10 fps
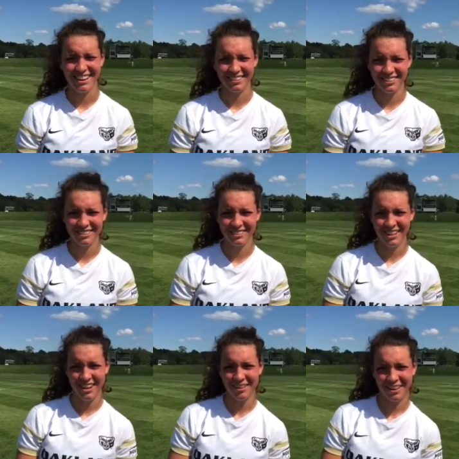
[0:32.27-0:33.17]
Yeah, just
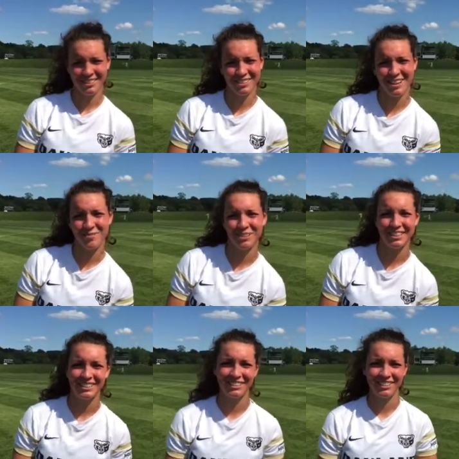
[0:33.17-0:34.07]
get you that more
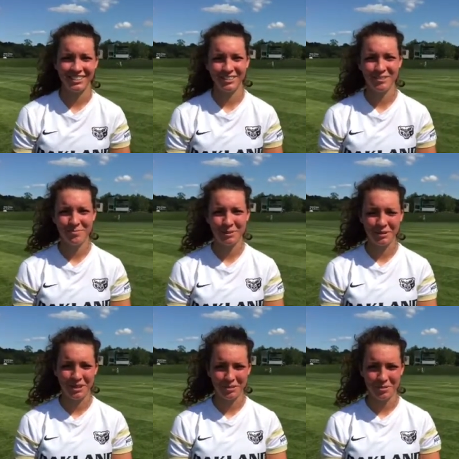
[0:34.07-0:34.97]
eager to
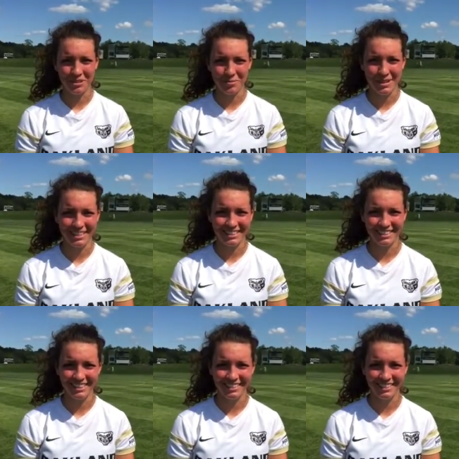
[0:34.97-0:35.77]
put another ball in the back of the